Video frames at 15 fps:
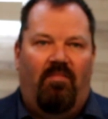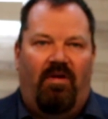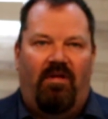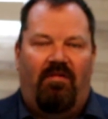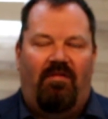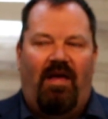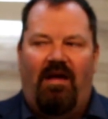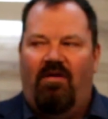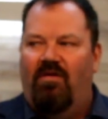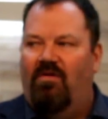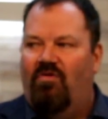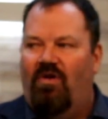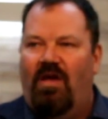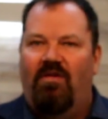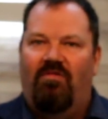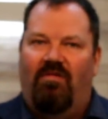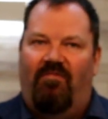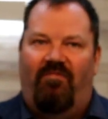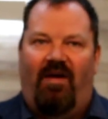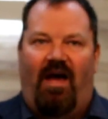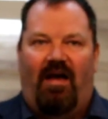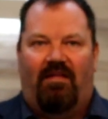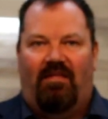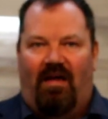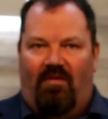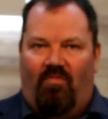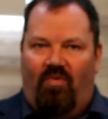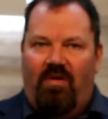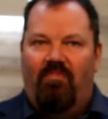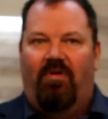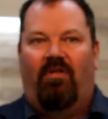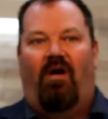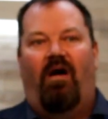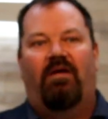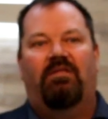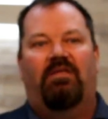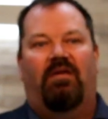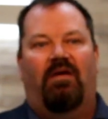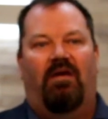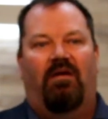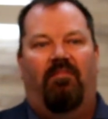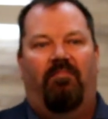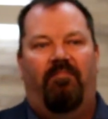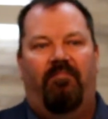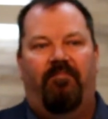But it's not going to change the fact that we belong to Him.